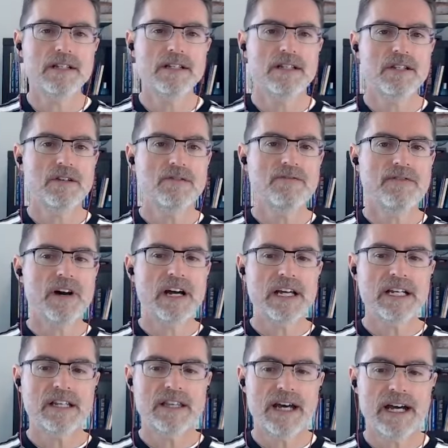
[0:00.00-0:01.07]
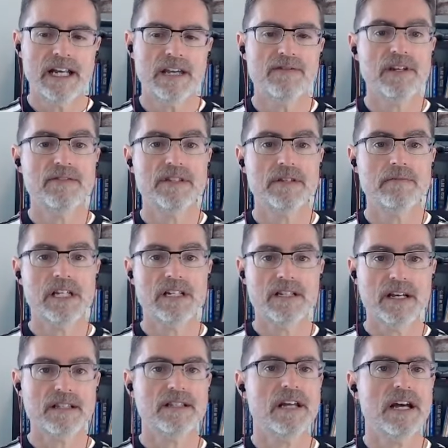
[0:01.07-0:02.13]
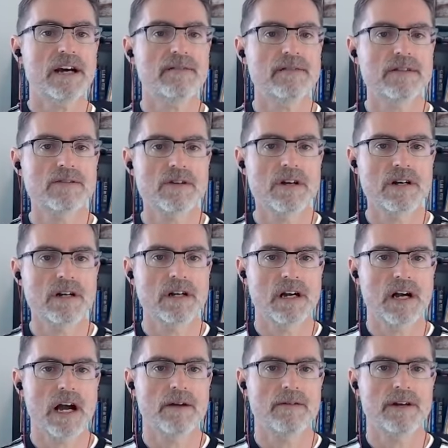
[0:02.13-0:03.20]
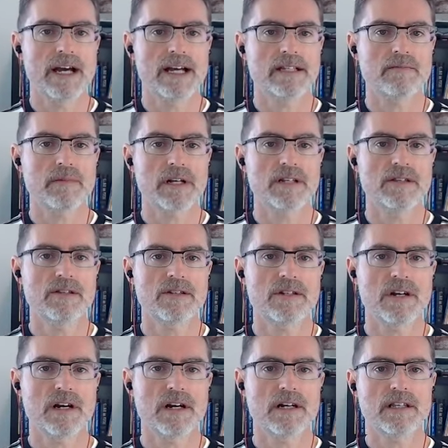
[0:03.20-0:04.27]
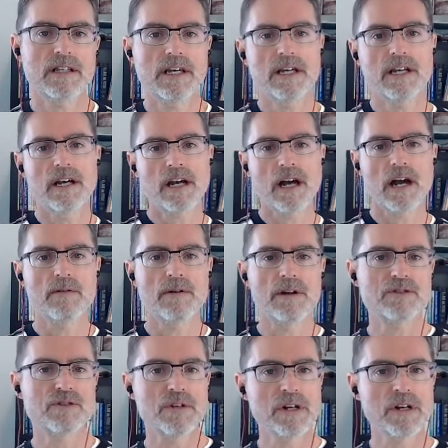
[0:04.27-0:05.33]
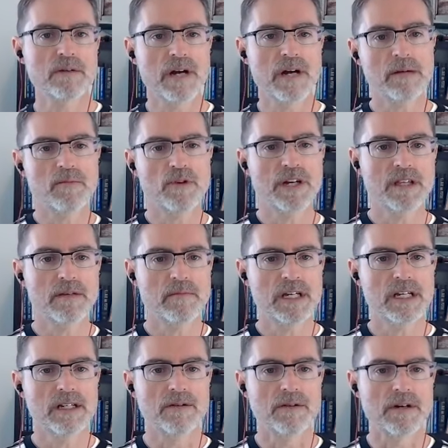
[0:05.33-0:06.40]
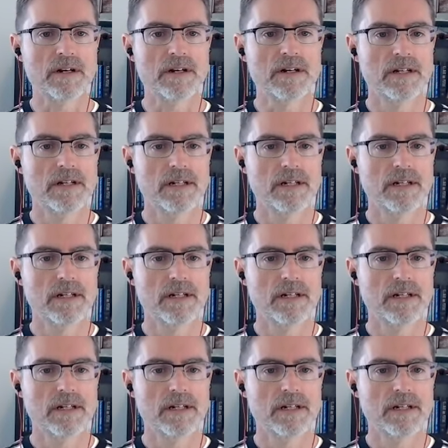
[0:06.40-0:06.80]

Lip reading: do you find that even if somebody doesn't have a strong Chiron aspect in their chart, that a Chiron trigger might bring them in, or?